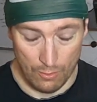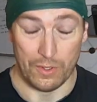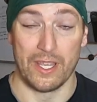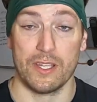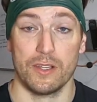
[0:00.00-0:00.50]

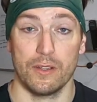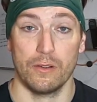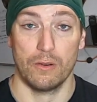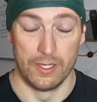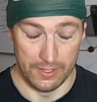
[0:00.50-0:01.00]
what can you
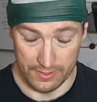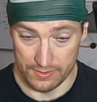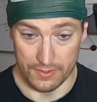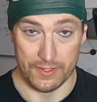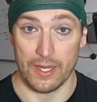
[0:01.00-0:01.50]
do?
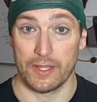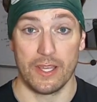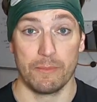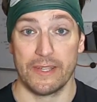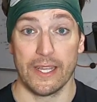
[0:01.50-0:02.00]
Just got to
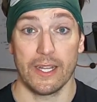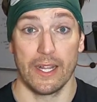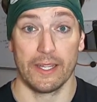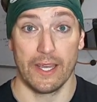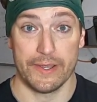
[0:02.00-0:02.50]
keep digging,
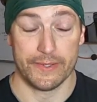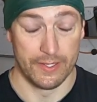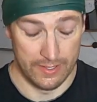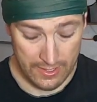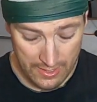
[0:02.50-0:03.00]
I
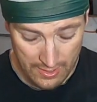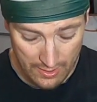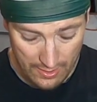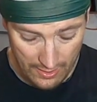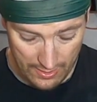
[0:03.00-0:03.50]
guess.
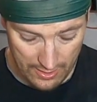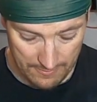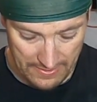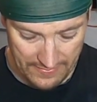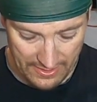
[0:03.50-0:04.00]

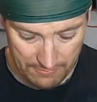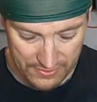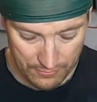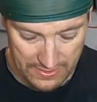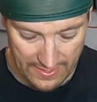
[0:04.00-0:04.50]
Then in
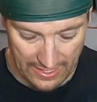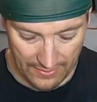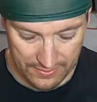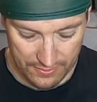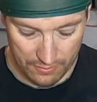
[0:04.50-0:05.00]
between that, I
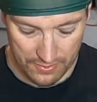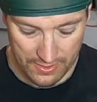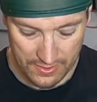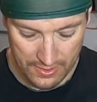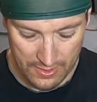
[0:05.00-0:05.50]
like to do,
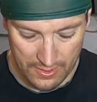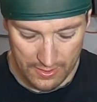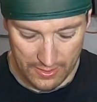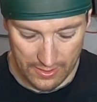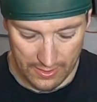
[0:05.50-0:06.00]

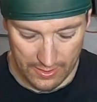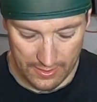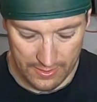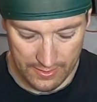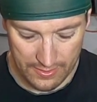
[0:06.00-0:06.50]

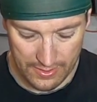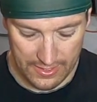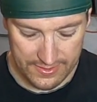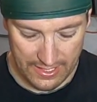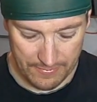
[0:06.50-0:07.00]

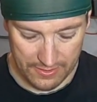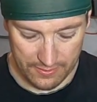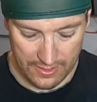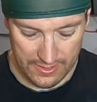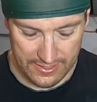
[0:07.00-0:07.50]

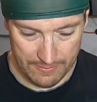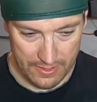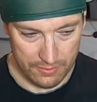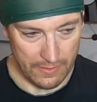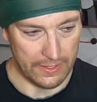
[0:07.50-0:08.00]
anytime
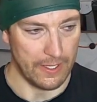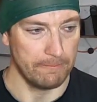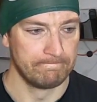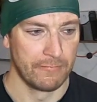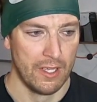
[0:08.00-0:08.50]
I do like
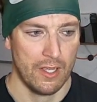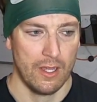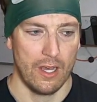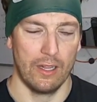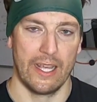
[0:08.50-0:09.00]

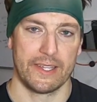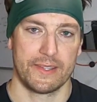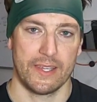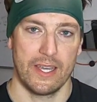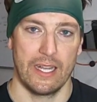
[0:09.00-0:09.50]
a leg
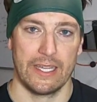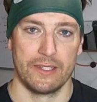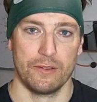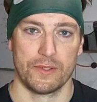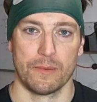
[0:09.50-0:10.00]
set, I
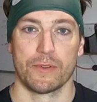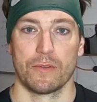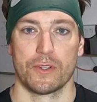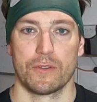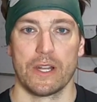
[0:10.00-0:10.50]
like to do some
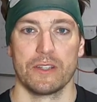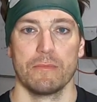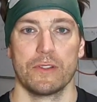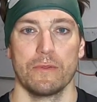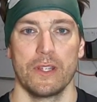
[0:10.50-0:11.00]
sort of stretch
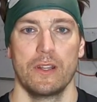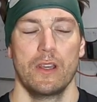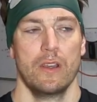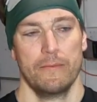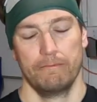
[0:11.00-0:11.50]
in between.